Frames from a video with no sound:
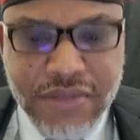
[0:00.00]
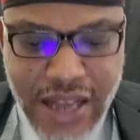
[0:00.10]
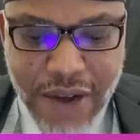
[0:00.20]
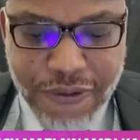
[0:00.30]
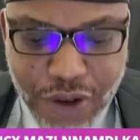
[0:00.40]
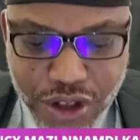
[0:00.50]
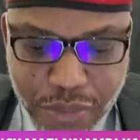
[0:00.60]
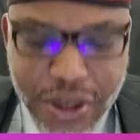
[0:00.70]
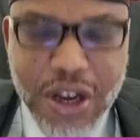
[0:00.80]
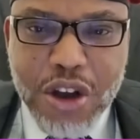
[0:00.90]
They are
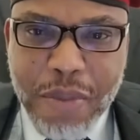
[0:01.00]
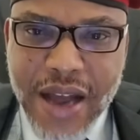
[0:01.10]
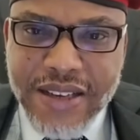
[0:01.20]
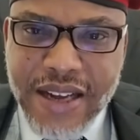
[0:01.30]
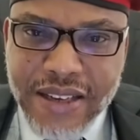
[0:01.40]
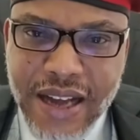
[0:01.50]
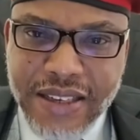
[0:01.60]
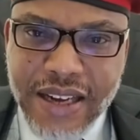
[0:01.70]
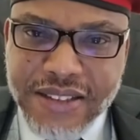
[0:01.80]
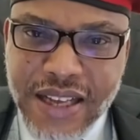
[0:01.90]
forcibly occupying their
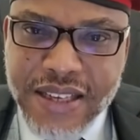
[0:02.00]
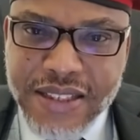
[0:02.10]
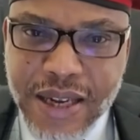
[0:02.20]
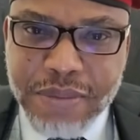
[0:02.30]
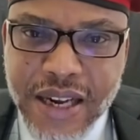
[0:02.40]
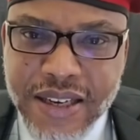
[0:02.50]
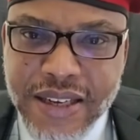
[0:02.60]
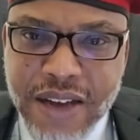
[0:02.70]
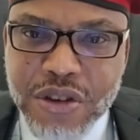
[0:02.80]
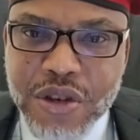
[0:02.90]
land and telling them that they
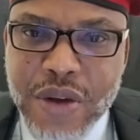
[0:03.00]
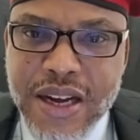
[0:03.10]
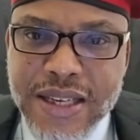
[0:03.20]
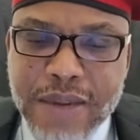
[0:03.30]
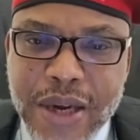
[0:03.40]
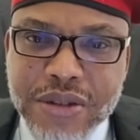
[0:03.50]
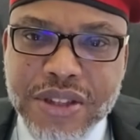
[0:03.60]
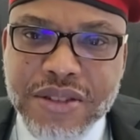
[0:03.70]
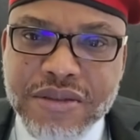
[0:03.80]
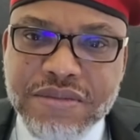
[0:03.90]
cannot do anything about
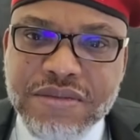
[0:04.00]
it.